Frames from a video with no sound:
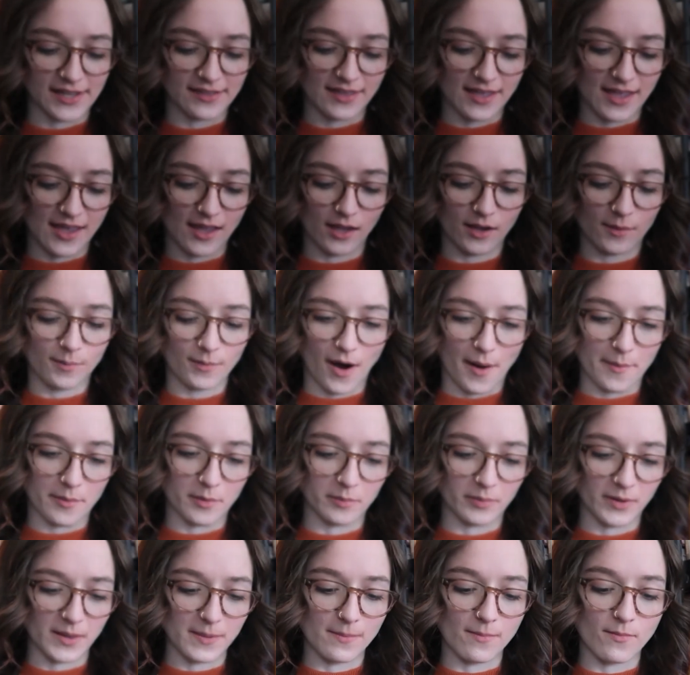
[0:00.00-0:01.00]
I think.
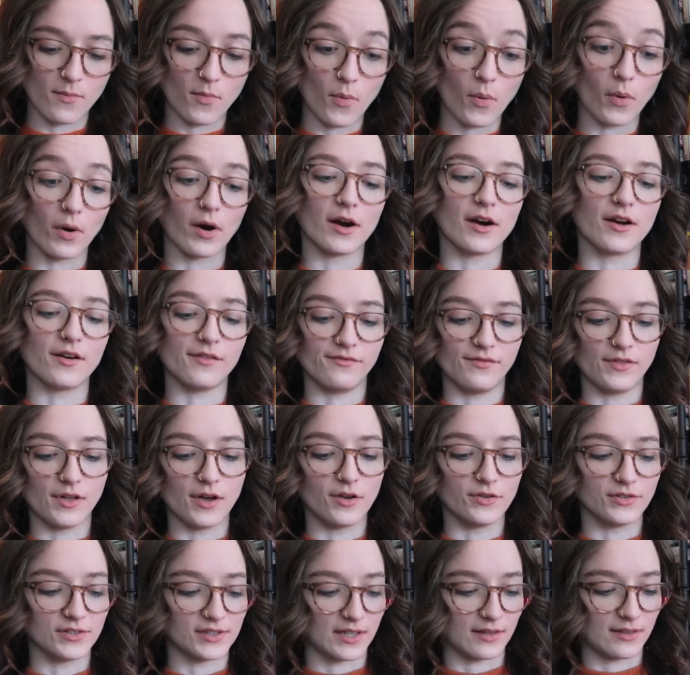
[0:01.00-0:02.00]
Probably more of
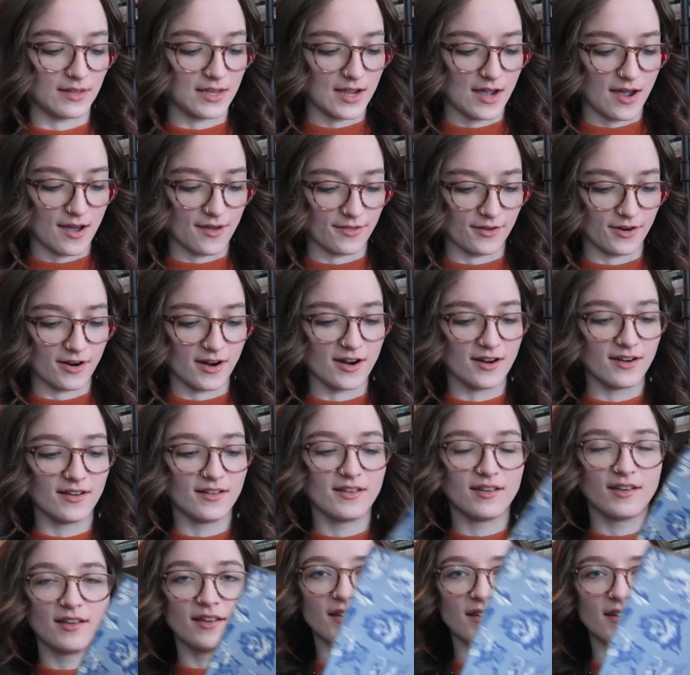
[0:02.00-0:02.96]
those than the other.